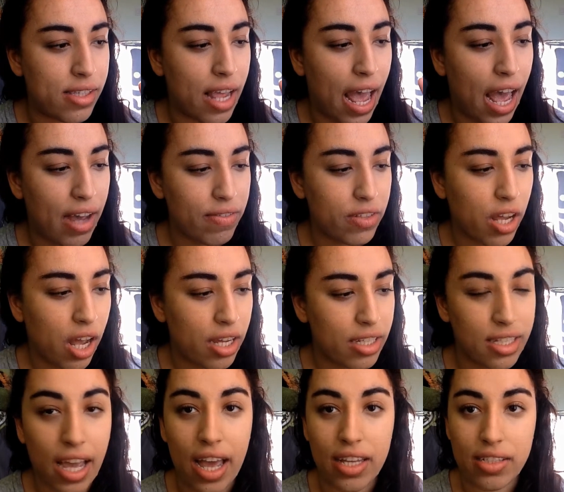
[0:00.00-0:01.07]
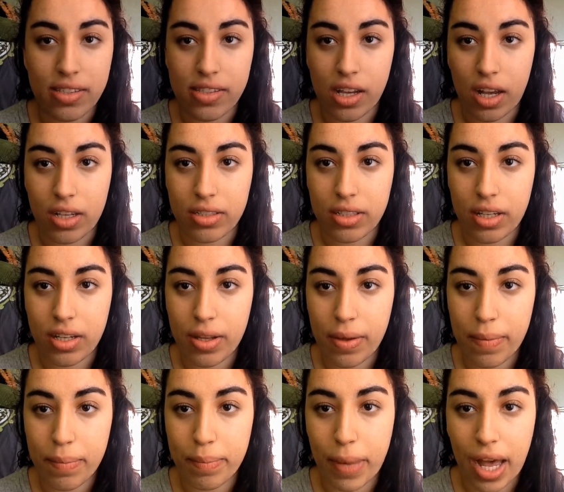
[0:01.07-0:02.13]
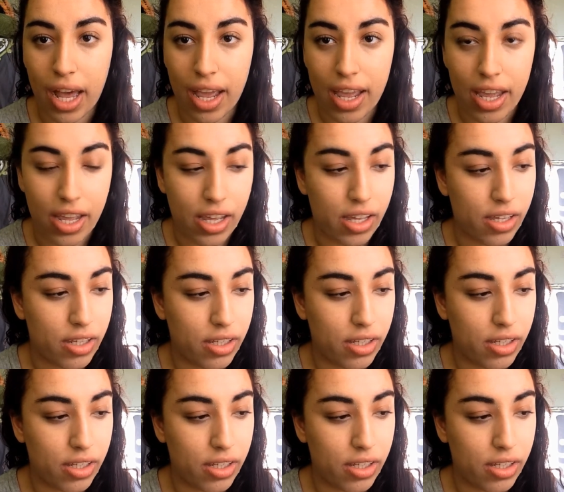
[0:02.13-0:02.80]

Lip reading: have not yet done my